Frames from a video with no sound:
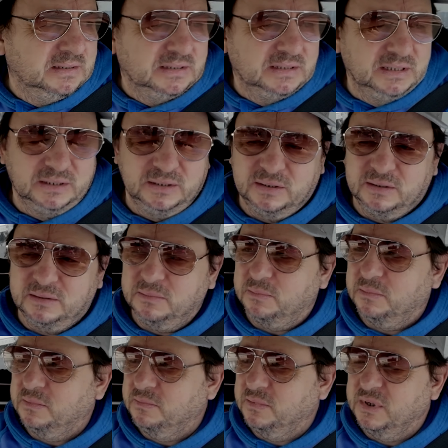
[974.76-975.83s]
you know,
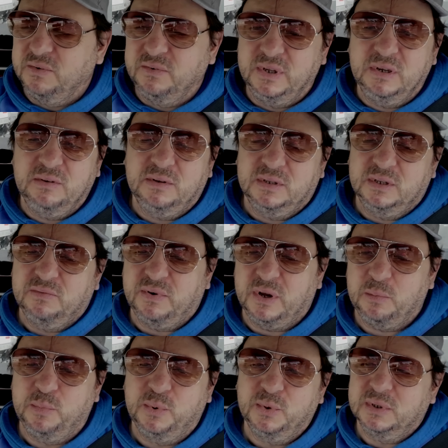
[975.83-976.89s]
even if
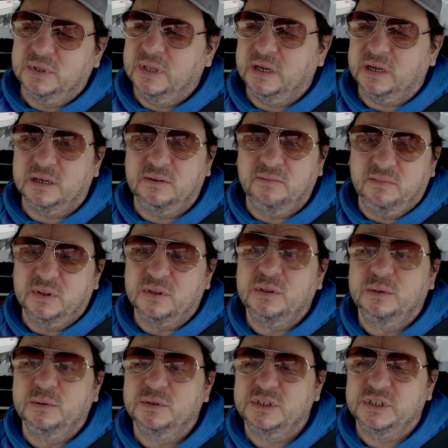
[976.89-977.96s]
I put like with
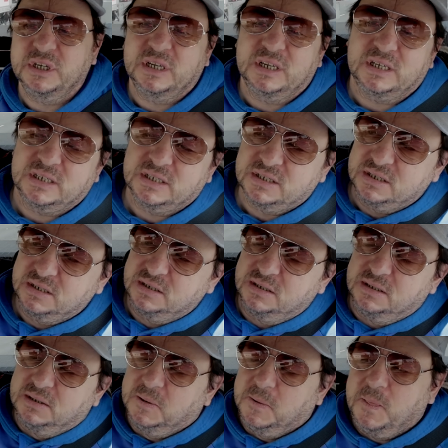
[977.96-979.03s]
2 stickers,
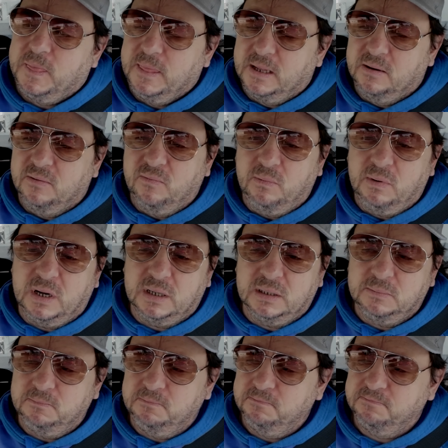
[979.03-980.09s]

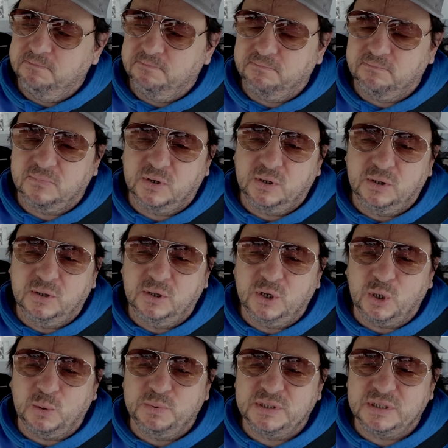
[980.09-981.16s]
1
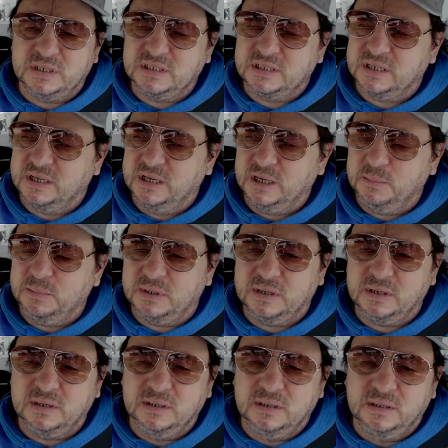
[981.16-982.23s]
crop sensor camera,